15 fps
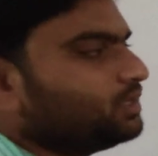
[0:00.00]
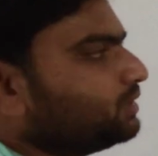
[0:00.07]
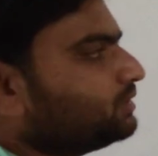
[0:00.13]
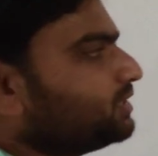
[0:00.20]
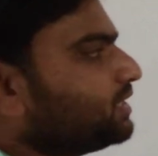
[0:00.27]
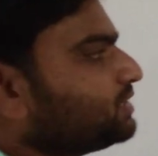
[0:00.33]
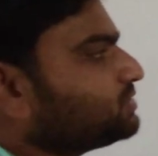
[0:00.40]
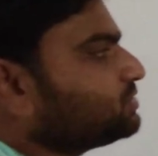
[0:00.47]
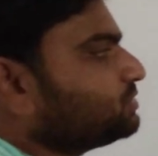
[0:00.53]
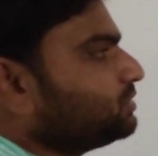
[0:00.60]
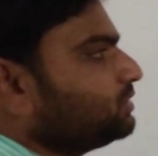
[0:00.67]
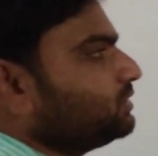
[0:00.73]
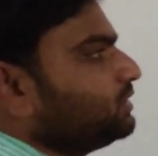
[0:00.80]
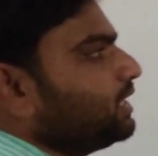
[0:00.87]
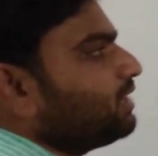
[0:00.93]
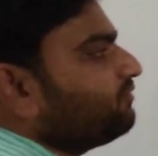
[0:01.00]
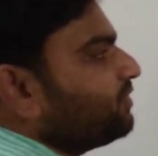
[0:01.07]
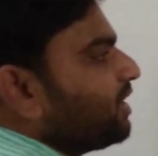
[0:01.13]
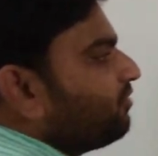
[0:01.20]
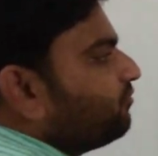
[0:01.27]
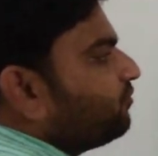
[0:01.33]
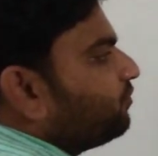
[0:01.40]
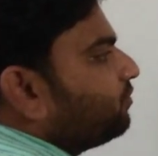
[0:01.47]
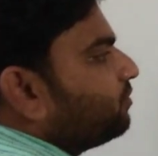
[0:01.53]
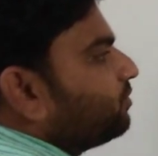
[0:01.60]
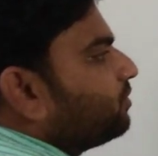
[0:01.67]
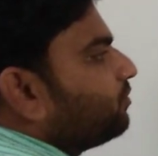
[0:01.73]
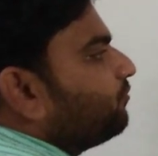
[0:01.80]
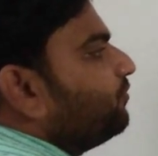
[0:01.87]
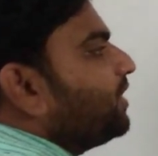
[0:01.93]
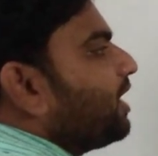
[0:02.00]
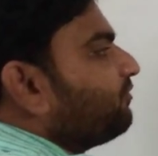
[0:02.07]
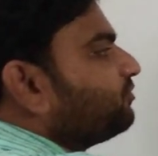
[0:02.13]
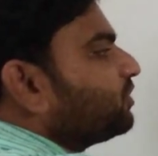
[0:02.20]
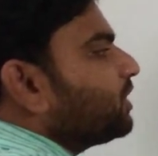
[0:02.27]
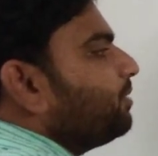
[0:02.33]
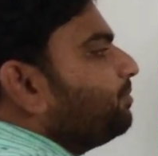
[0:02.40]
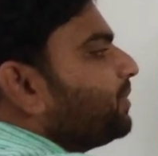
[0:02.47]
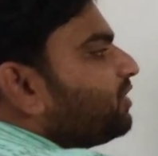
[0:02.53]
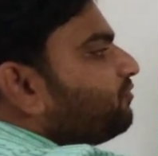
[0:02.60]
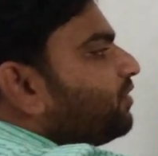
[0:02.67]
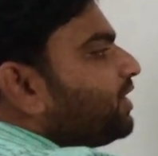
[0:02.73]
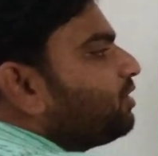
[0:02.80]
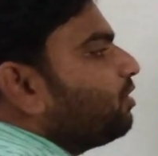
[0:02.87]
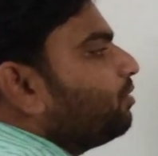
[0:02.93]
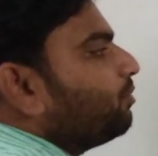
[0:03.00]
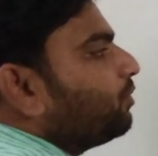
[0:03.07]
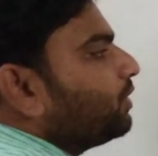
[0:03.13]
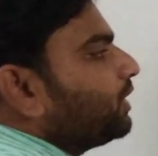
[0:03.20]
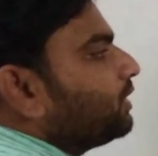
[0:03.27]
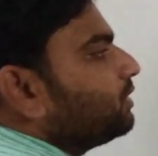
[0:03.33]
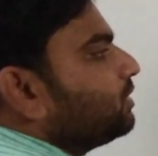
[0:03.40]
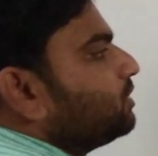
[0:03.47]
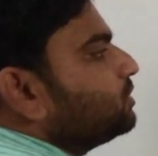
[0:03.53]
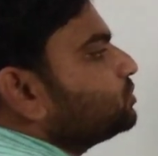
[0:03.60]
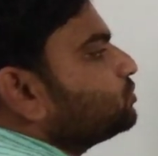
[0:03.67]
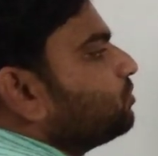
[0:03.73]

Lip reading: There is here we have to compare y component.